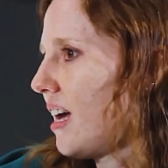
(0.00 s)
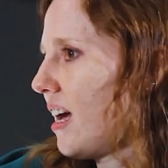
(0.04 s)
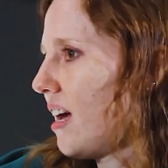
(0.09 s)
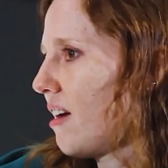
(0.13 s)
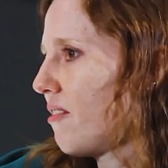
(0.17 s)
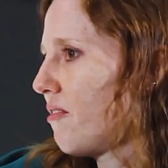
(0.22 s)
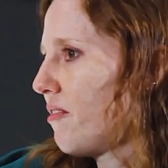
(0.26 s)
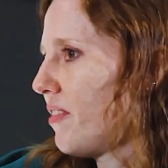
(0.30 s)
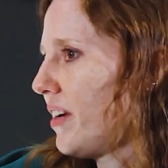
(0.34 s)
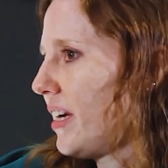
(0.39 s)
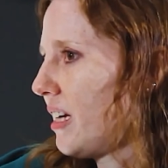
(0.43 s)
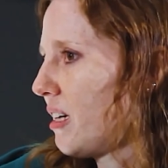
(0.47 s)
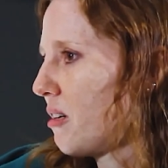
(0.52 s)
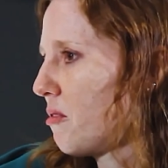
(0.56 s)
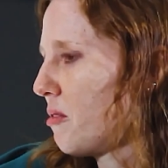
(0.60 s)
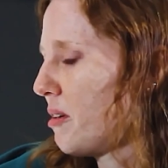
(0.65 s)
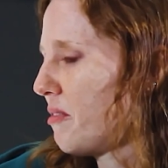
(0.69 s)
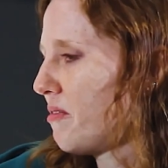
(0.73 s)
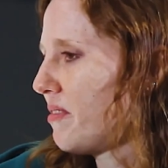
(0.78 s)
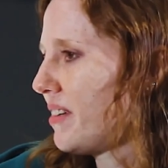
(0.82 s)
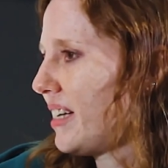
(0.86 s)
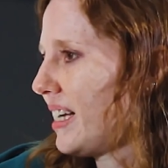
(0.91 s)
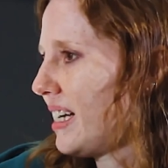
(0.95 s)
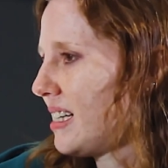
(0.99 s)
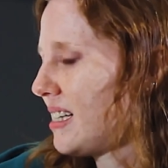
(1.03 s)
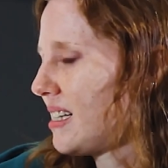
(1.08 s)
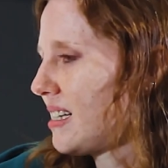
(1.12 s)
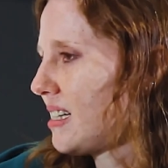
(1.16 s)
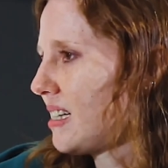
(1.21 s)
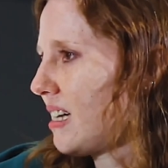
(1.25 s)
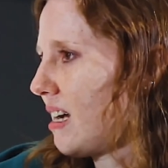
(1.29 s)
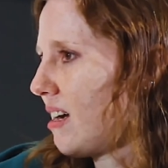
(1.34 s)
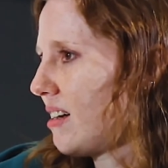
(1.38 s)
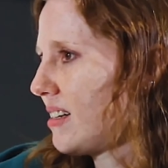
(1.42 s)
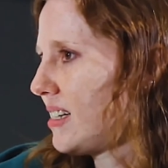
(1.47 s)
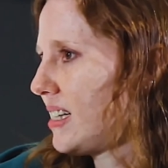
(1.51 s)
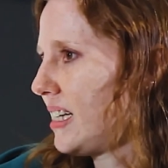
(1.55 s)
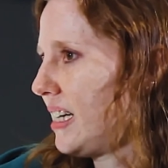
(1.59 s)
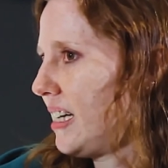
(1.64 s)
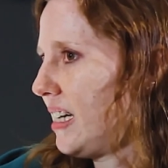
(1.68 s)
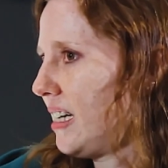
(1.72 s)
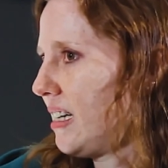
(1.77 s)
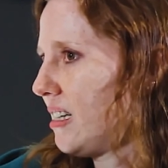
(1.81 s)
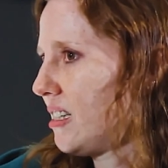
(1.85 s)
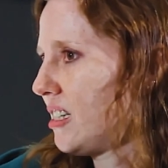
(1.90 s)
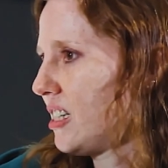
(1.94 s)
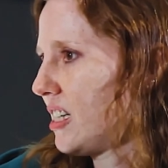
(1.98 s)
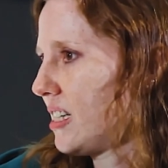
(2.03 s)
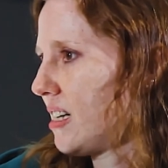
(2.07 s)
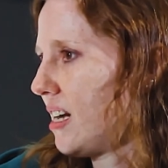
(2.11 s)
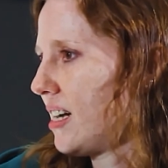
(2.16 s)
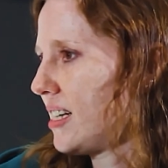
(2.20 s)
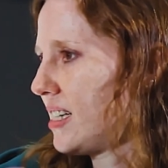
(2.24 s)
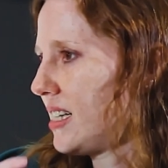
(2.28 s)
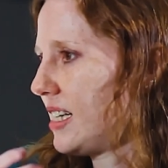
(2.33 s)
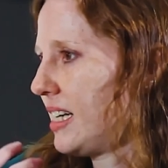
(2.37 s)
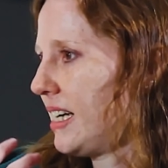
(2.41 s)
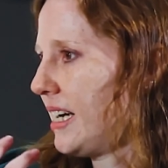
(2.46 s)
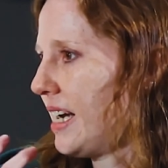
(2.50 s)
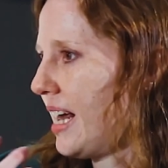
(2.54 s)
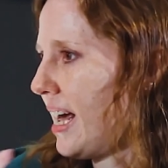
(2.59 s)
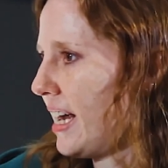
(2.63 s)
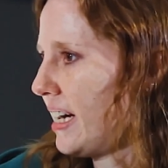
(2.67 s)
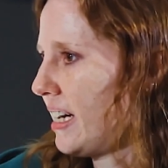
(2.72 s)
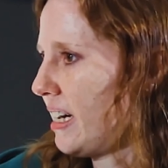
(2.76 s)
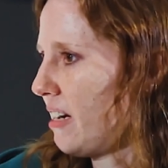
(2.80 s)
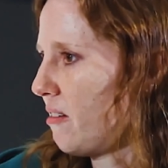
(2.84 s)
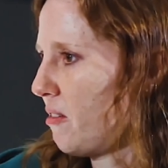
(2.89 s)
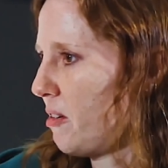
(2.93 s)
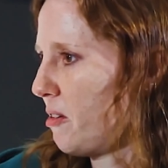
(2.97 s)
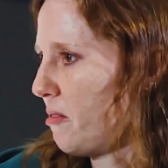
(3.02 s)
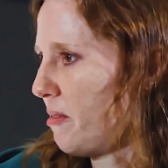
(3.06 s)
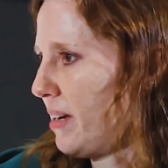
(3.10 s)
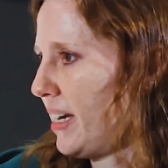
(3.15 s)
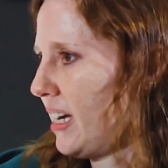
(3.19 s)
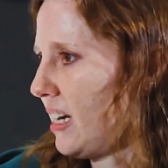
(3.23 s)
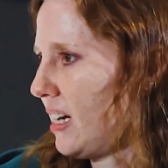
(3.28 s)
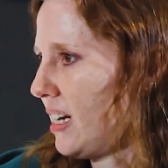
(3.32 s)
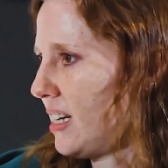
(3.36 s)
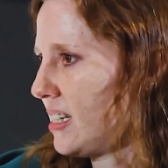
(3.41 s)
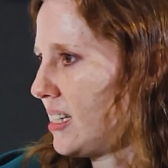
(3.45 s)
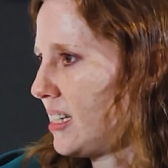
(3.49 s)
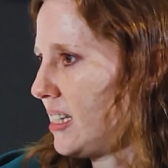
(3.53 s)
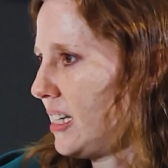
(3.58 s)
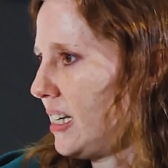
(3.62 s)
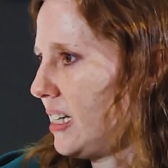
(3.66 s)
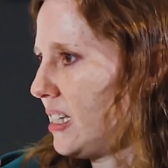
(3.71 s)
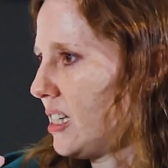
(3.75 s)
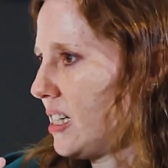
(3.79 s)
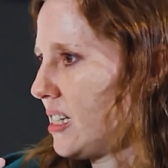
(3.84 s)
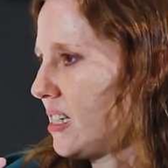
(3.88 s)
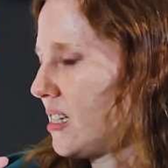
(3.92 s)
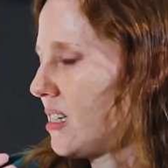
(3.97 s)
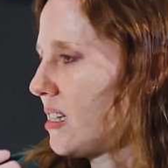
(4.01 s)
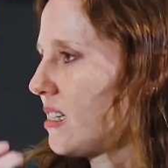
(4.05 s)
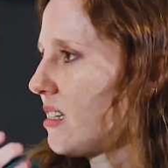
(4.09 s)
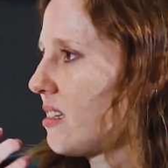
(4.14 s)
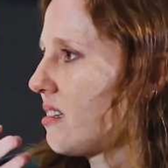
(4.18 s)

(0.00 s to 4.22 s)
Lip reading: I think with this, I see land everywhere, and I see just